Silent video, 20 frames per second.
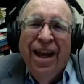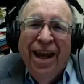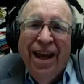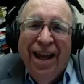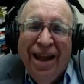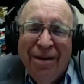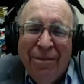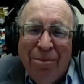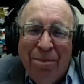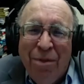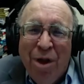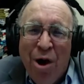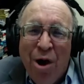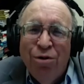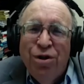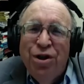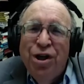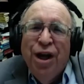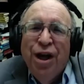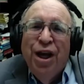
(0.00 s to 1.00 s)
in the
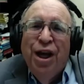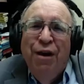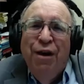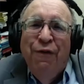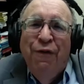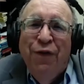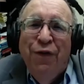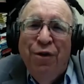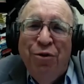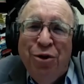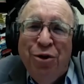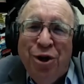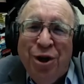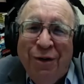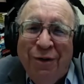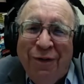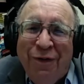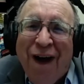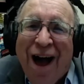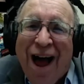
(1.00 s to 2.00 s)
notes,
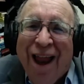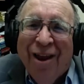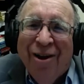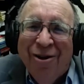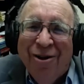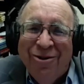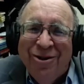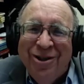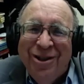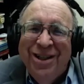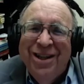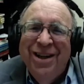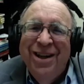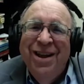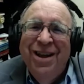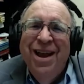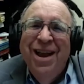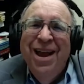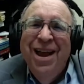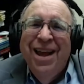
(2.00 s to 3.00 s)
confusion follows,
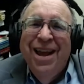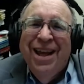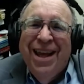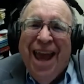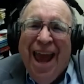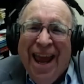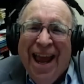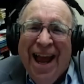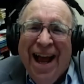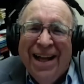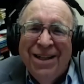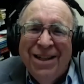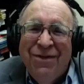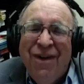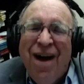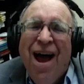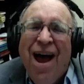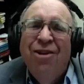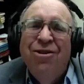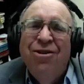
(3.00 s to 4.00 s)
chaos
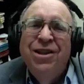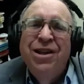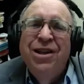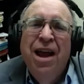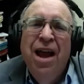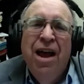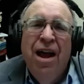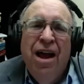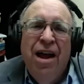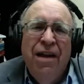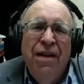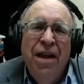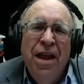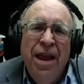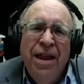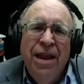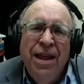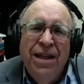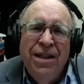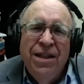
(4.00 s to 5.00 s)
follows.
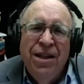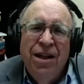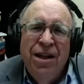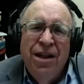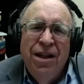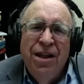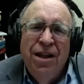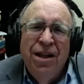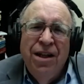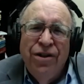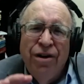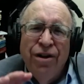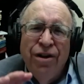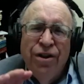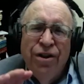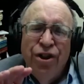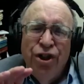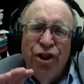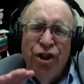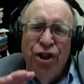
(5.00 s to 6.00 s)
These
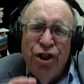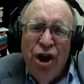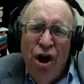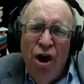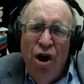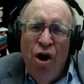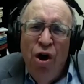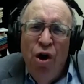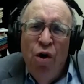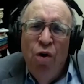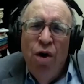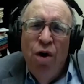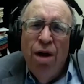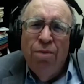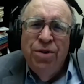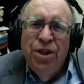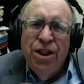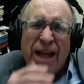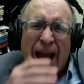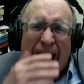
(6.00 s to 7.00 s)
lovers are
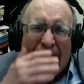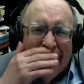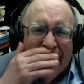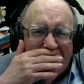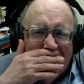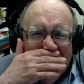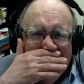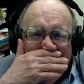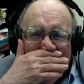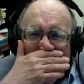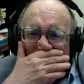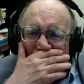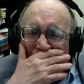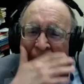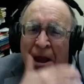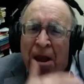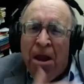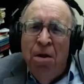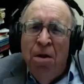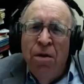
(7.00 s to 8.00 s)
so obsessed.
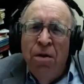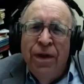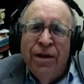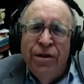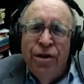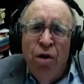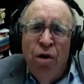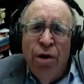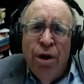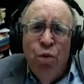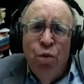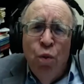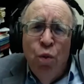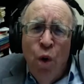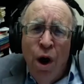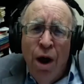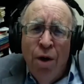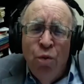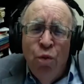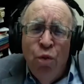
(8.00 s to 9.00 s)
There's only
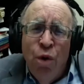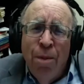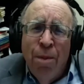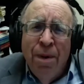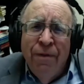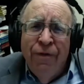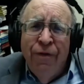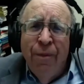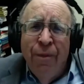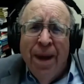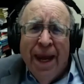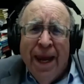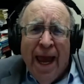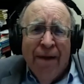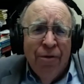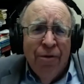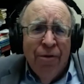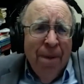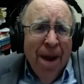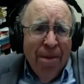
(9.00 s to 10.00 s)
one woman for me.
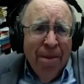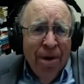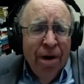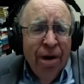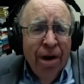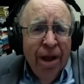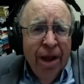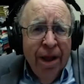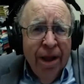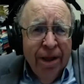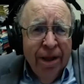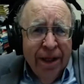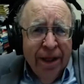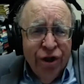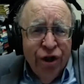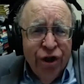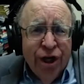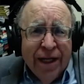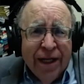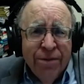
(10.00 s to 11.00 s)
And remember,
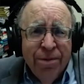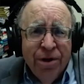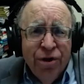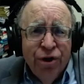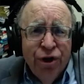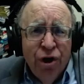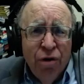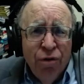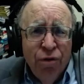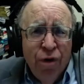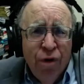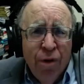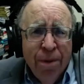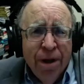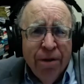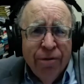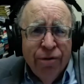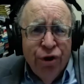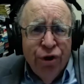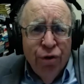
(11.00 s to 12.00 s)
this Shakespeare showed
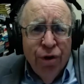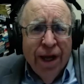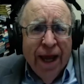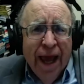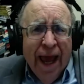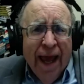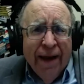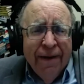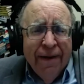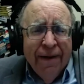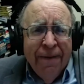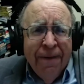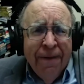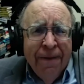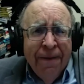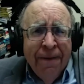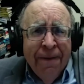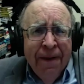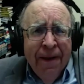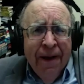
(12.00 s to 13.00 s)
Romeo and Juliet,
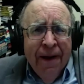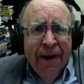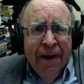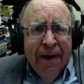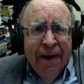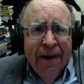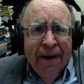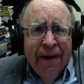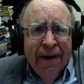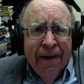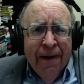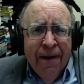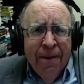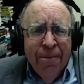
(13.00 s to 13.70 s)
one